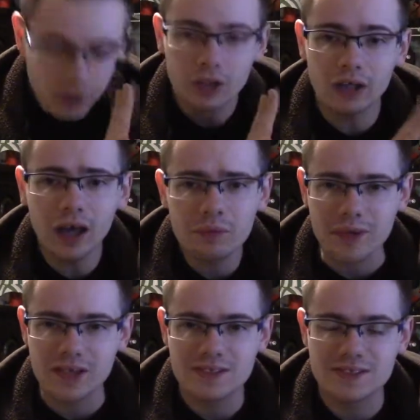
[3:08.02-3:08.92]

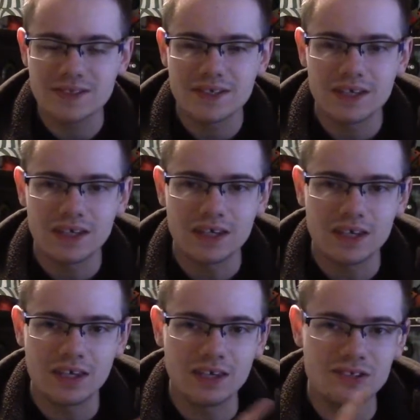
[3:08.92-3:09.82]
comics,
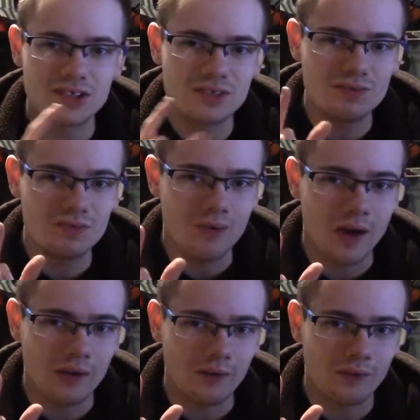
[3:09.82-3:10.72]
into
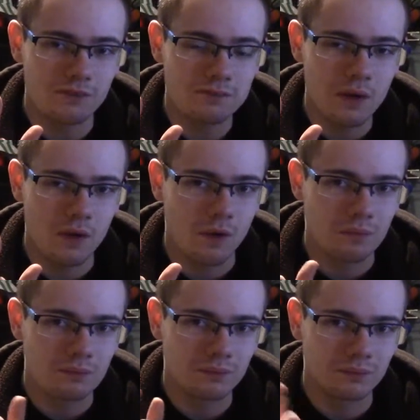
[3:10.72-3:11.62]
one whole
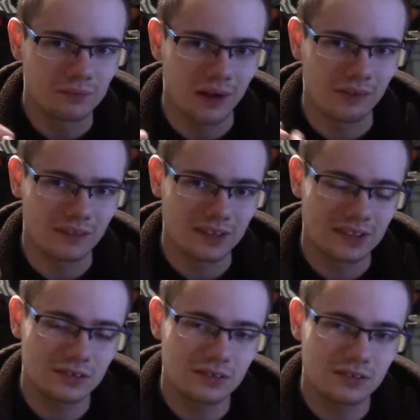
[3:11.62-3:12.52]
film. Well,
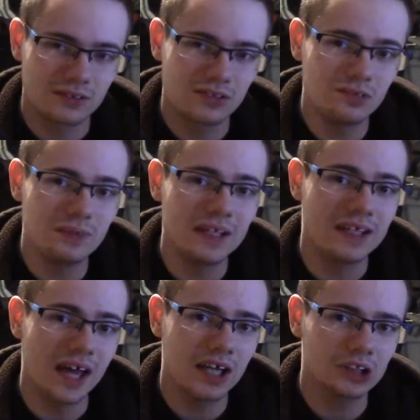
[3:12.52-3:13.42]
it's to be
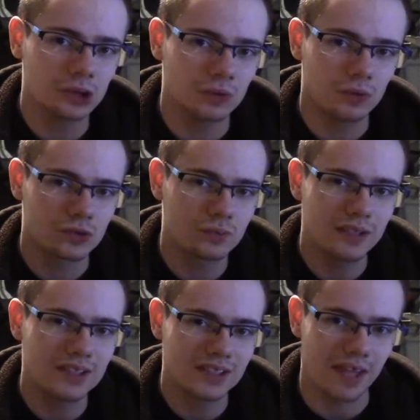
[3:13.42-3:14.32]
casual, to
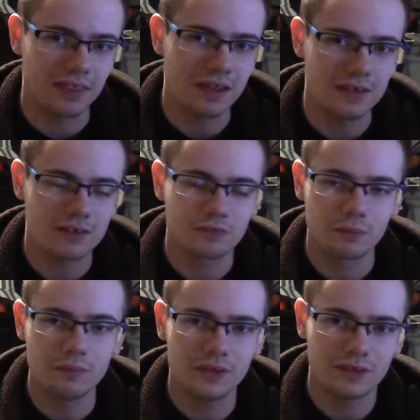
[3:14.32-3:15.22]
be something they're
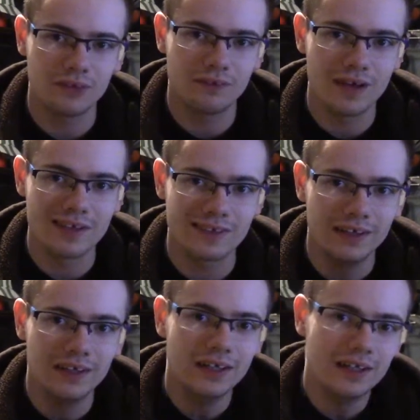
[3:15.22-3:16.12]
familiar with.
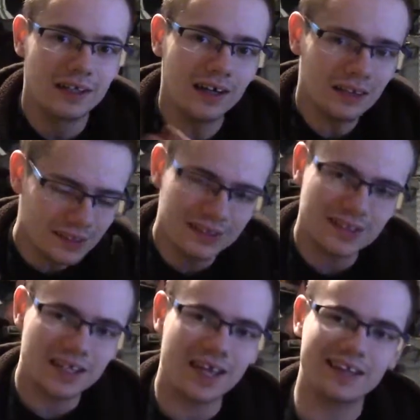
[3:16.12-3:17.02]
Guardians of
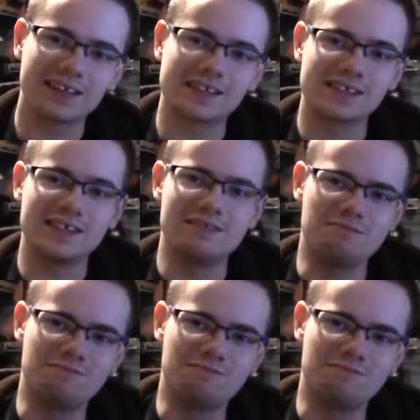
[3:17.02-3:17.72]
the Galaxy,